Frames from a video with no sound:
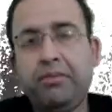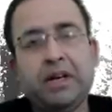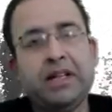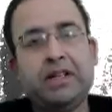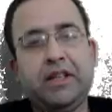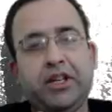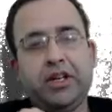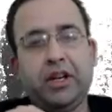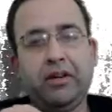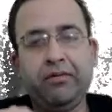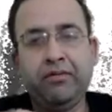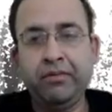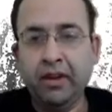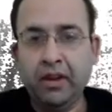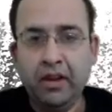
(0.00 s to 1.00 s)
per session.
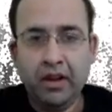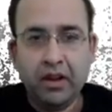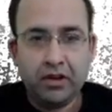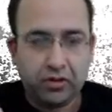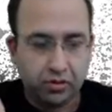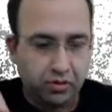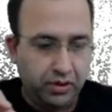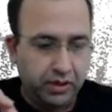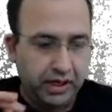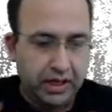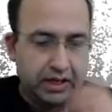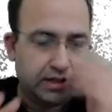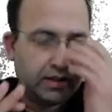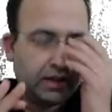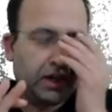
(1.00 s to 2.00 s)
So
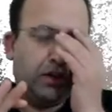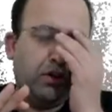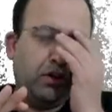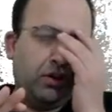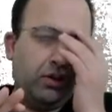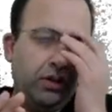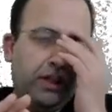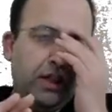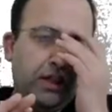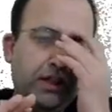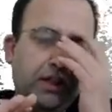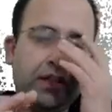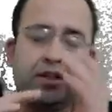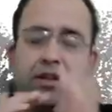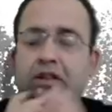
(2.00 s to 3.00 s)
let us start. All these
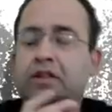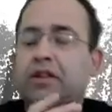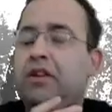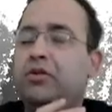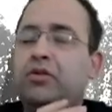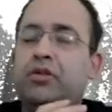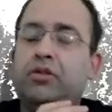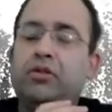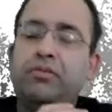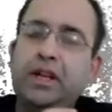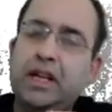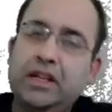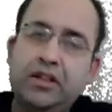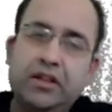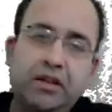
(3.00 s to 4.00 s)
sessions, they're going to
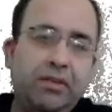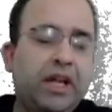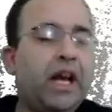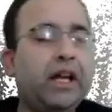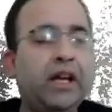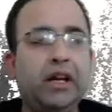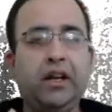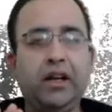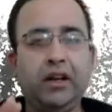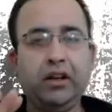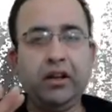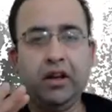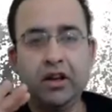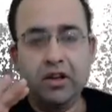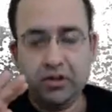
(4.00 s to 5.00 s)
be extremely high yielding.
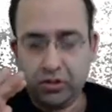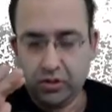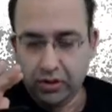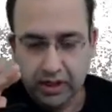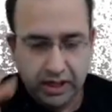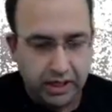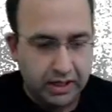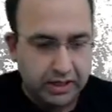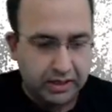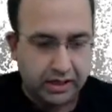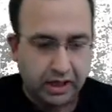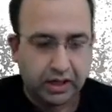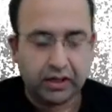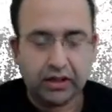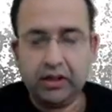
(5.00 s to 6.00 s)
So let us
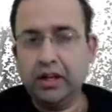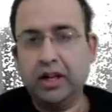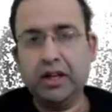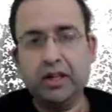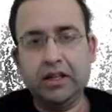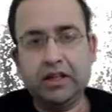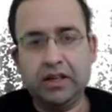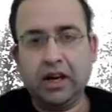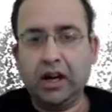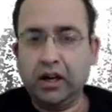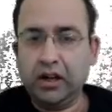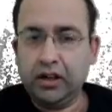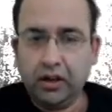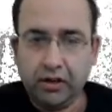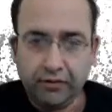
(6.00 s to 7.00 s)
start. Let us
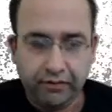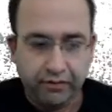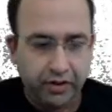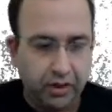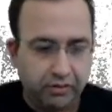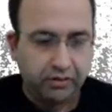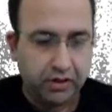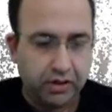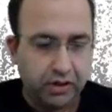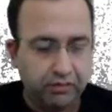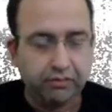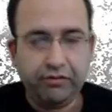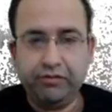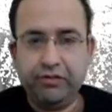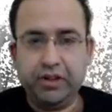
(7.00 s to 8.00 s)
start with our
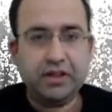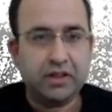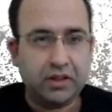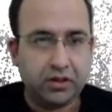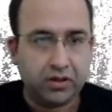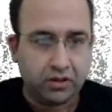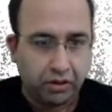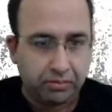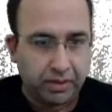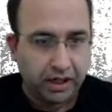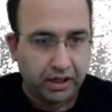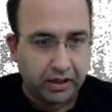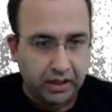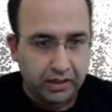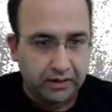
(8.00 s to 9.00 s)
first
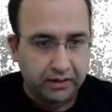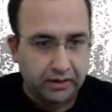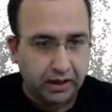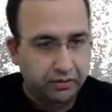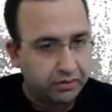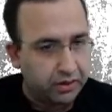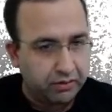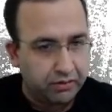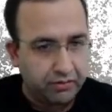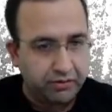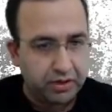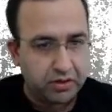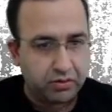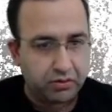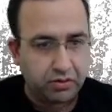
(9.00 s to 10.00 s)
topic. Let us start with our
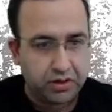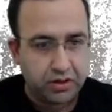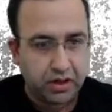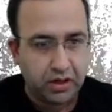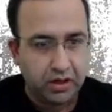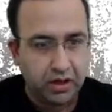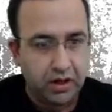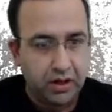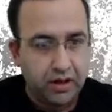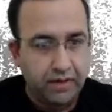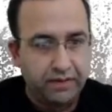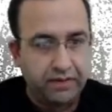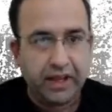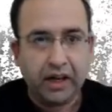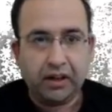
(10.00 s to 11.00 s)
first question.
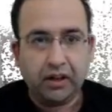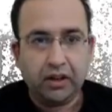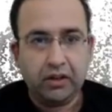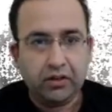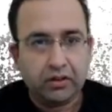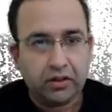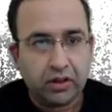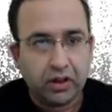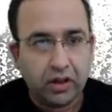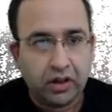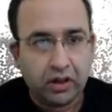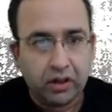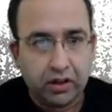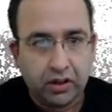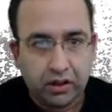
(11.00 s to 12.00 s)
That is,
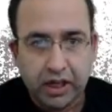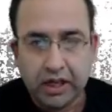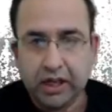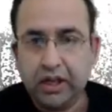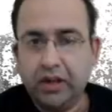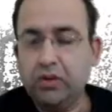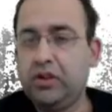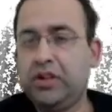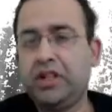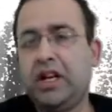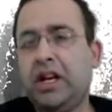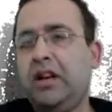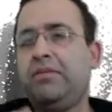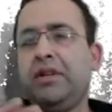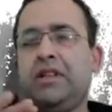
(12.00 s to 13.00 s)
a ten-year-old
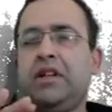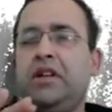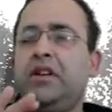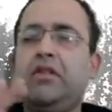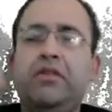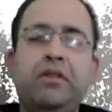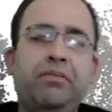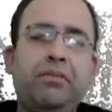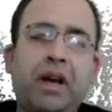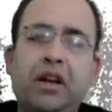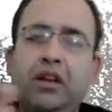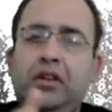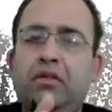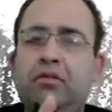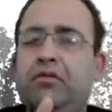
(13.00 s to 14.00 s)
child presented with
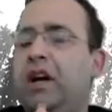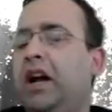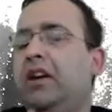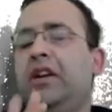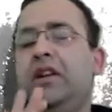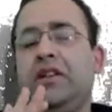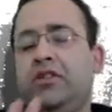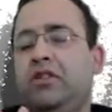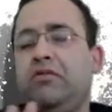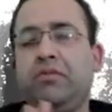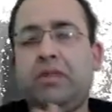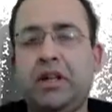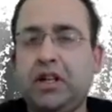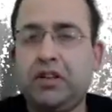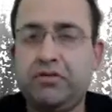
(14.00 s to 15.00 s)
pallor and history of
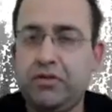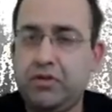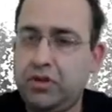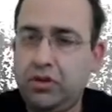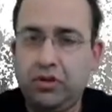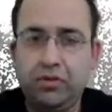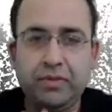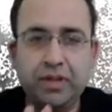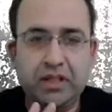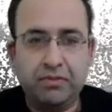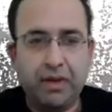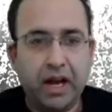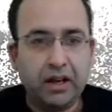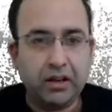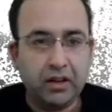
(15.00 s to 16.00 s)
blood transfusion two months
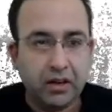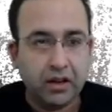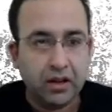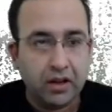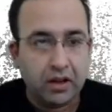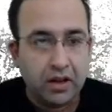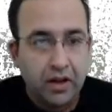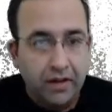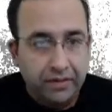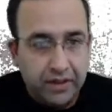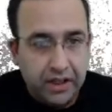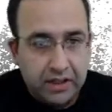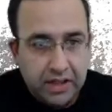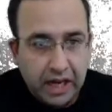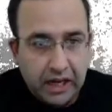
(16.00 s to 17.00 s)
back.
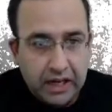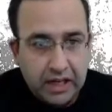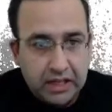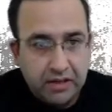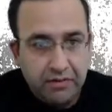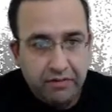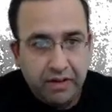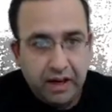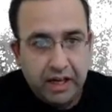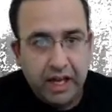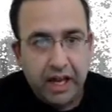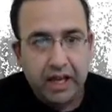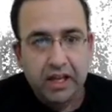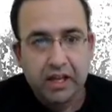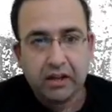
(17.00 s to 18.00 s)
The child has a very
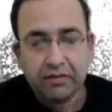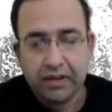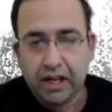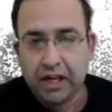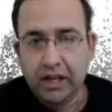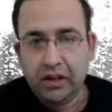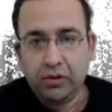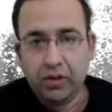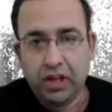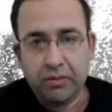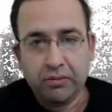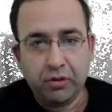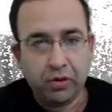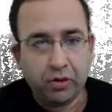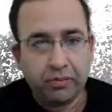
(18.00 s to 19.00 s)
high, very low
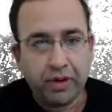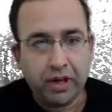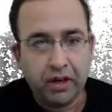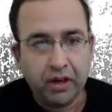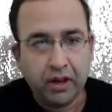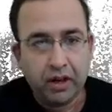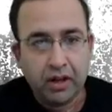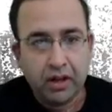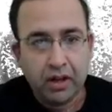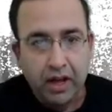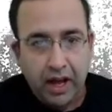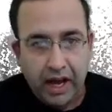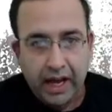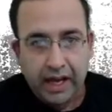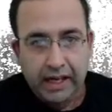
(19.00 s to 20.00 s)
hemoglobin,
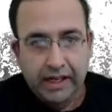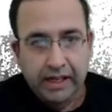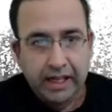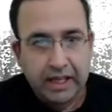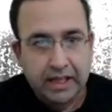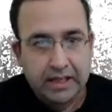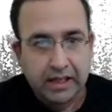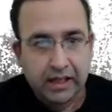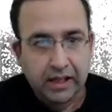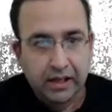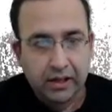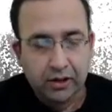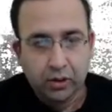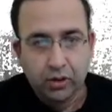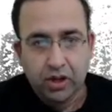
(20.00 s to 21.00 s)
high T L C,
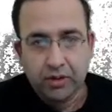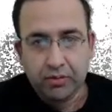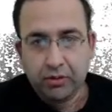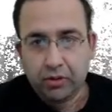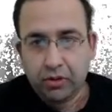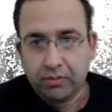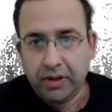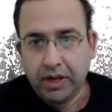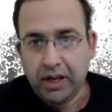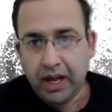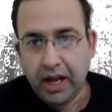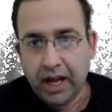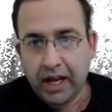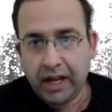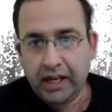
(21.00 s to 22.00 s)
low
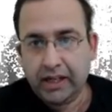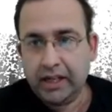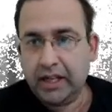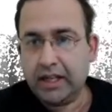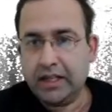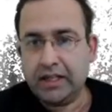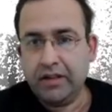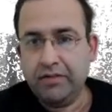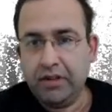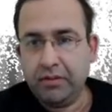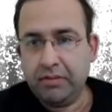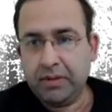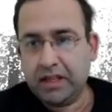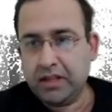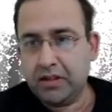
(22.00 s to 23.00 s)
hemoglobin, high T L C
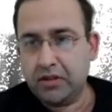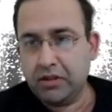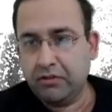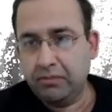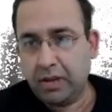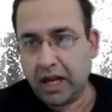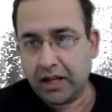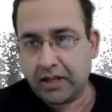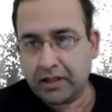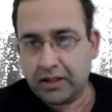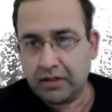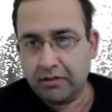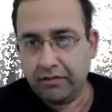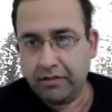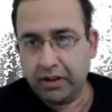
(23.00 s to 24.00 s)
with presence of
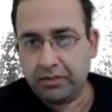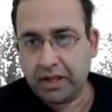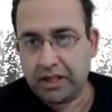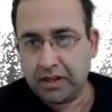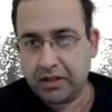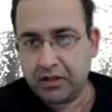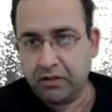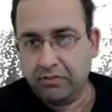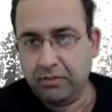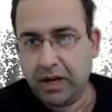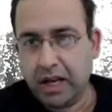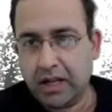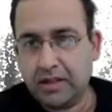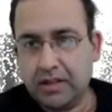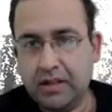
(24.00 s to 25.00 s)
blasts, with presence of
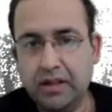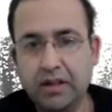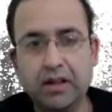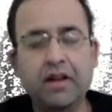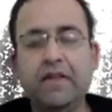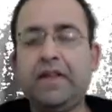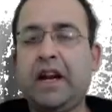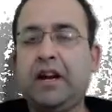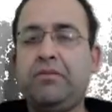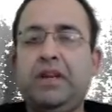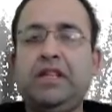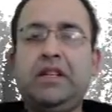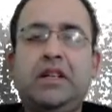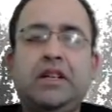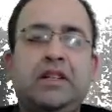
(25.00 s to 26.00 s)
blasts. That
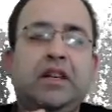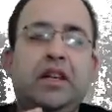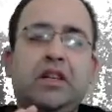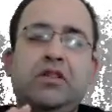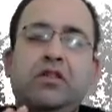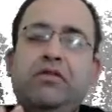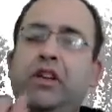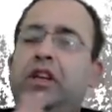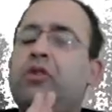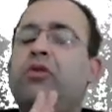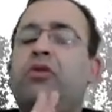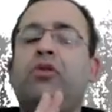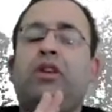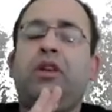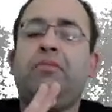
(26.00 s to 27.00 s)
means it is a case of
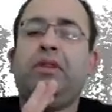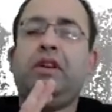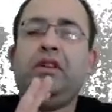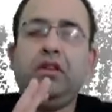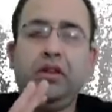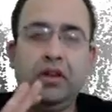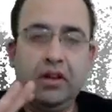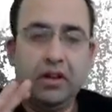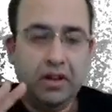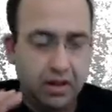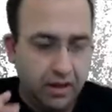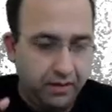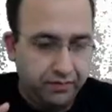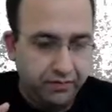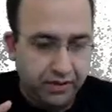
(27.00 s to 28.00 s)
acute leukemia.
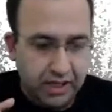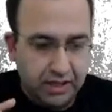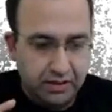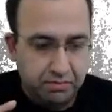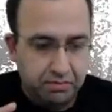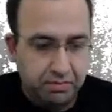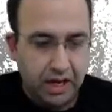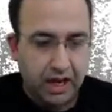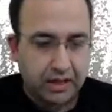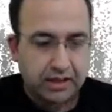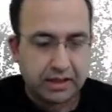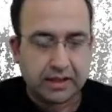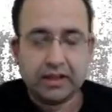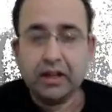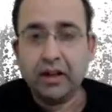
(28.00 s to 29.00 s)
These
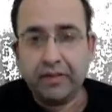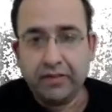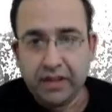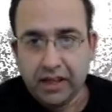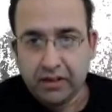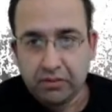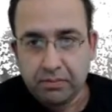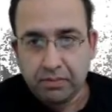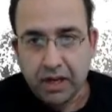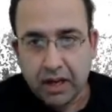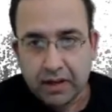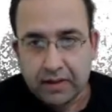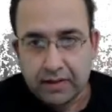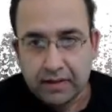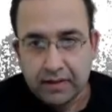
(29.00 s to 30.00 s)
blasts, these
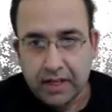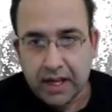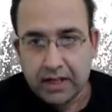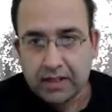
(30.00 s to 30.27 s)
blasts, they